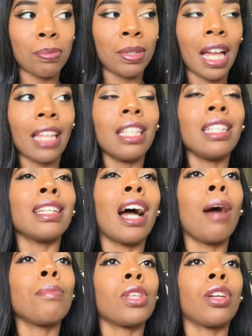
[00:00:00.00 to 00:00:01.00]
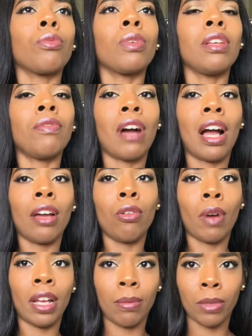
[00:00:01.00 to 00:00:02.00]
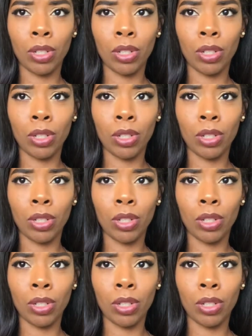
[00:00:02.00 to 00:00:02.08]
But I think now I'm starting to really find who I am